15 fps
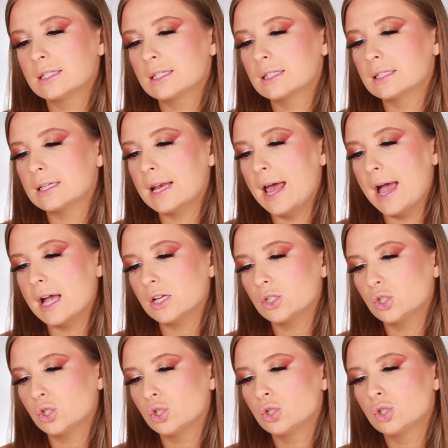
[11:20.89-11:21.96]

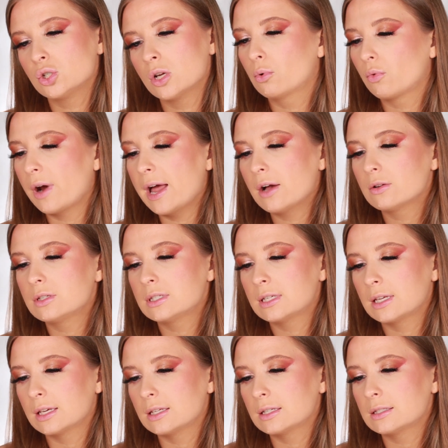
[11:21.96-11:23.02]
Snatch Brow
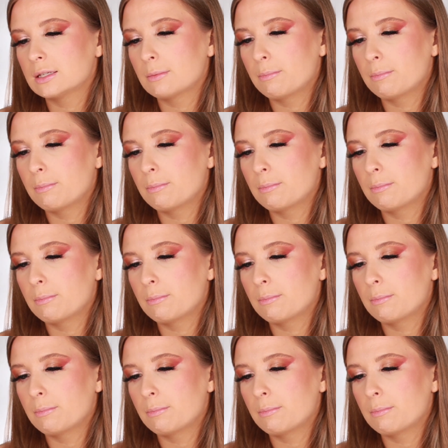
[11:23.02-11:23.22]
Tint